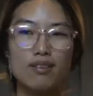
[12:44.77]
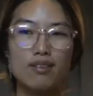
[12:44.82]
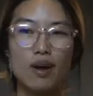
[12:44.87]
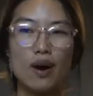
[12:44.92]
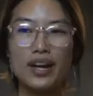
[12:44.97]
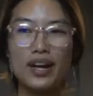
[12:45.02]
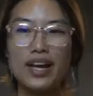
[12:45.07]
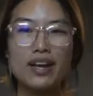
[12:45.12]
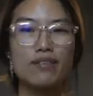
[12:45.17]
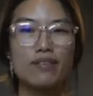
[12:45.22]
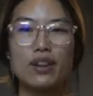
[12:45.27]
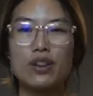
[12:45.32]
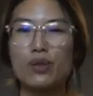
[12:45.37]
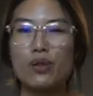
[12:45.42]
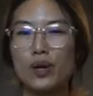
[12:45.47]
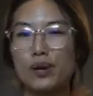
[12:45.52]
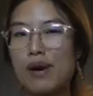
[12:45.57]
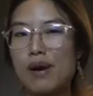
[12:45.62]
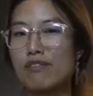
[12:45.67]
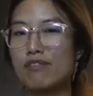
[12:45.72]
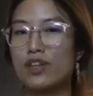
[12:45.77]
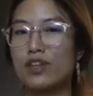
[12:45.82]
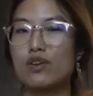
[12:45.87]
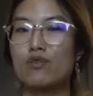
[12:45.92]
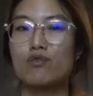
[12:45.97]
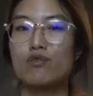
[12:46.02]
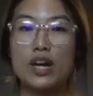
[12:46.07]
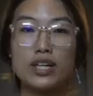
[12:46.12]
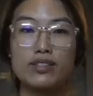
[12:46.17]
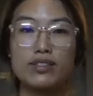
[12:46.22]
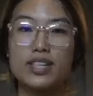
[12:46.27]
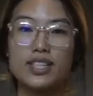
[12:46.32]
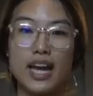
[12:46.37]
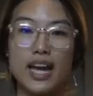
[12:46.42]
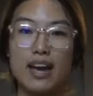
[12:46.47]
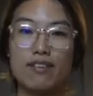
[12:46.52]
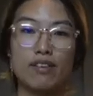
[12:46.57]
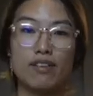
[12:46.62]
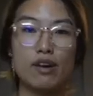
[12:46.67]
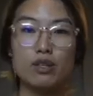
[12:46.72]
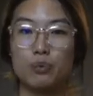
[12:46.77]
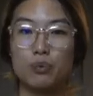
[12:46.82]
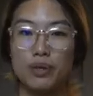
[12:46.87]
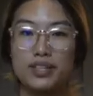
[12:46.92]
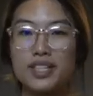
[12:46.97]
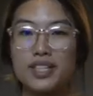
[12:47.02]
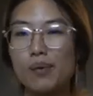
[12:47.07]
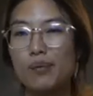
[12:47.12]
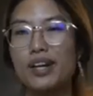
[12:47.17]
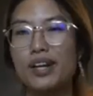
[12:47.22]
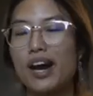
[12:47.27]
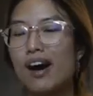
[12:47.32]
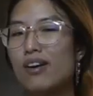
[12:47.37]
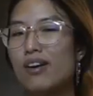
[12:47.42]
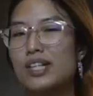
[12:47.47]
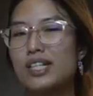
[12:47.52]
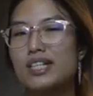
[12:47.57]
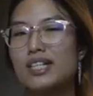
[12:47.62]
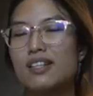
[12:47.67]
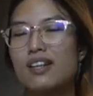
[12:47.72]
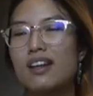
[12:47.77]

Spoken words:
not even thought about for the rest of the day if I was with someone else.